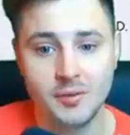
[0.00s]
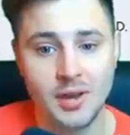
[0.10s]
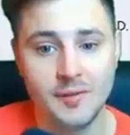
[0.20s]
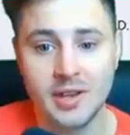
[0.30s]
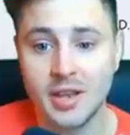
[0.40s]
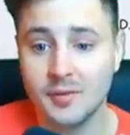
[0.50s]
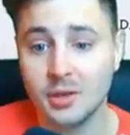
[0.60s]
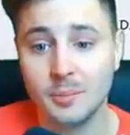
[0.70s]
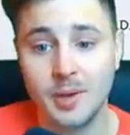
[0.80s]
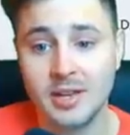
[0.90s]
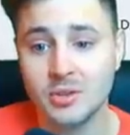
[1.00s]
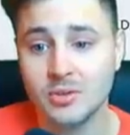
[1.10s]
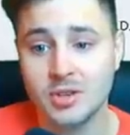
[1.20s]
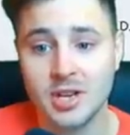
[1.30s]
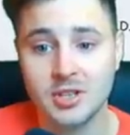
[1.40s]
If you have any other complaints
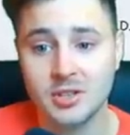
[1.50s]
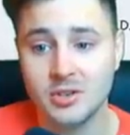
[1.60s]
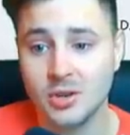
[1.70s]
or suggestions,